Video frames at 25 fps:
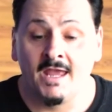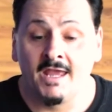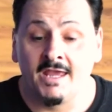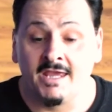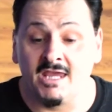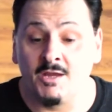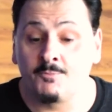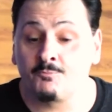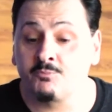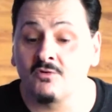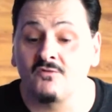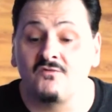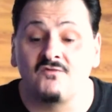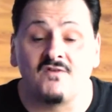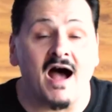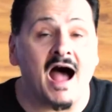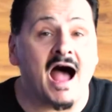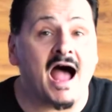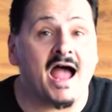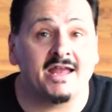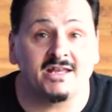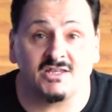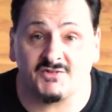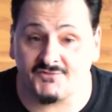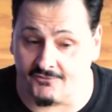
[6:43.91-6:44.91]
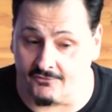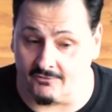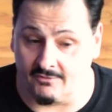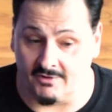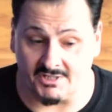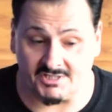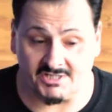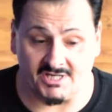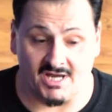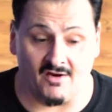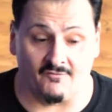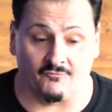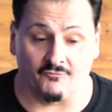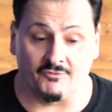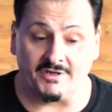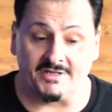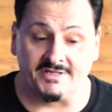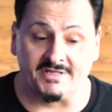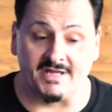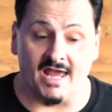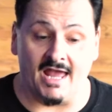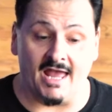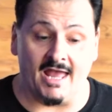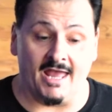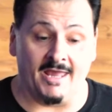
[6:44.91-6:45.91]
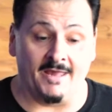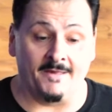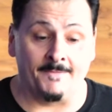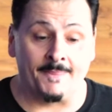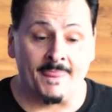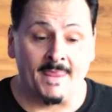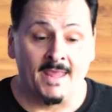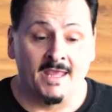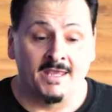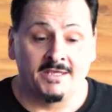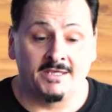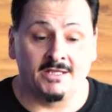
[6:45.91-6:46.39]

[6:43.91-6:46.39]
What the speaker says: He provides for us every day.